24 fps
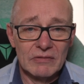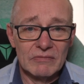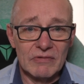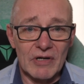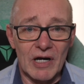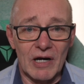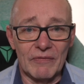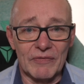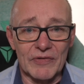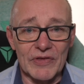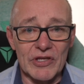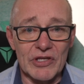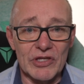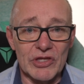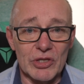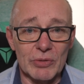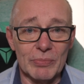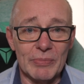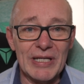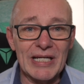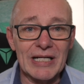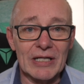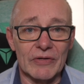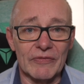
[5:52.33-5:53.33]
rather than in the
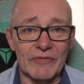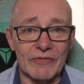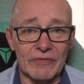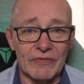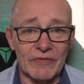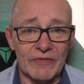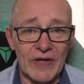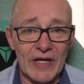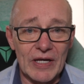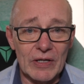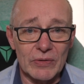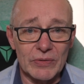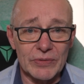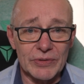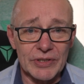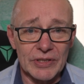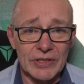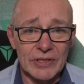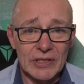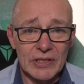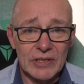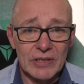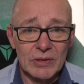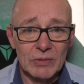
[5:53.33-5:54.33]
middle of a field
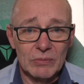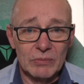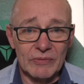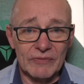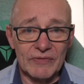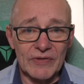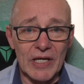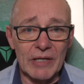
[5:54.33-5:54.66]
with